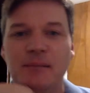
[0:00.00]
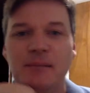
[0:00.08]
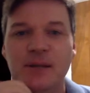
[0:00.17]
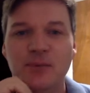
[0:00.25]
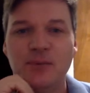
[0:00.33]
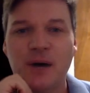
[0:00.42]

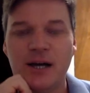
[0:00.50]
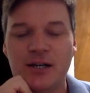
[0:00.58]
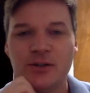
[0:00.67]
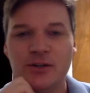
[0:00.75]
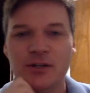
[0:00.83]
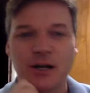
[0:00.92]
Meanwhile,
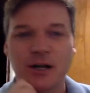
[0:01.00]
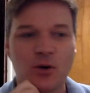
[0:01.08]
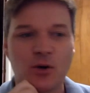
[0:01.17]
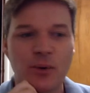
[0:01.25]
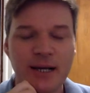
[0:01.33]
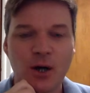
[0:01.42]
you're the
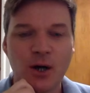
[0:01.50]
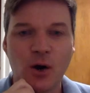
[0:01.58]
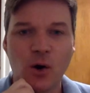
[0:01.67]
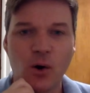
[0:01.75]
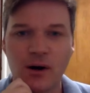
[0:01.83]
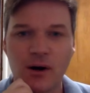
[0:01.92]
queen
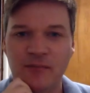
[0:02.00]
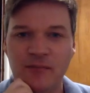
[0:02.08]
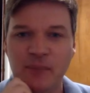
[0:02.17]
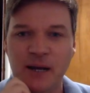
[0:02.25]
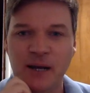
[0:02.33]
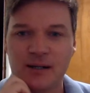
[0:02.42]
whore of
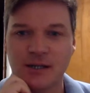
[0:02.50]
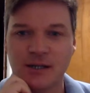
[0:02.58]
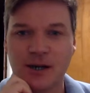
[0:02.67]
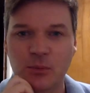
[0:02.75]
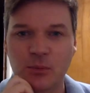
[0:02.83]
Periscope.